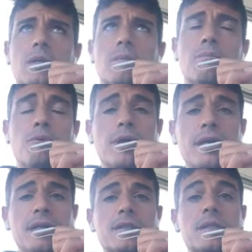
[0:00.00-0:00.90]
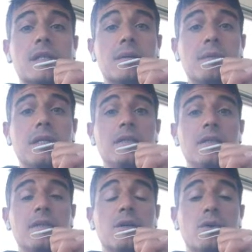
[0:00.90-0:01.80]
bring sustainability
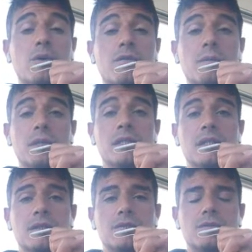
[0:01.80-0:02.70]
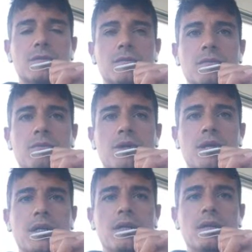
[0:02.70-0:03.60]
at the core of the business. So
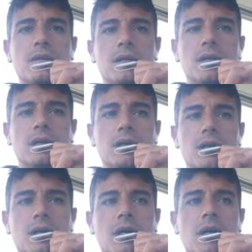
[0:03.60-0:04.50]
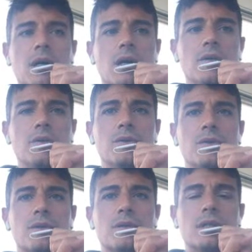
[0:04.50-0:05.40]
bring
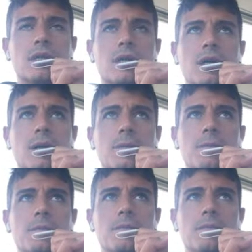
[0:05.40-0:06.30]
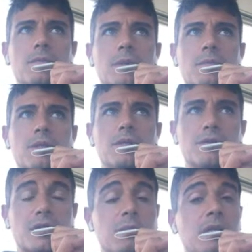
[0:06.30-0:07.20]
your maybe
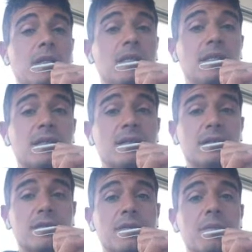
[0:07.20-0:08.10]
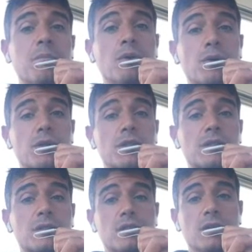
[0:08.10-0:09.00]
sustainability leader in the board
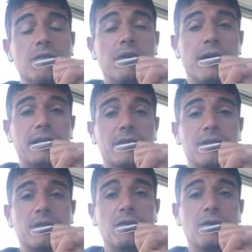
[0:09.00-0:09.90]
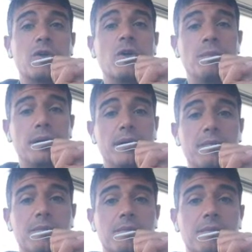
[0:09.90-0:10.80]
of directors of your company.
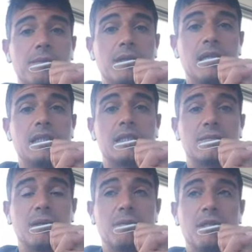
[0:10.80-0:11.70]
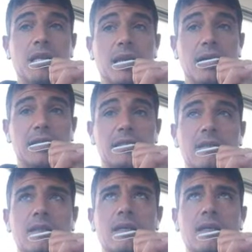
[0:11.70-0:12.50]
That's maybe the last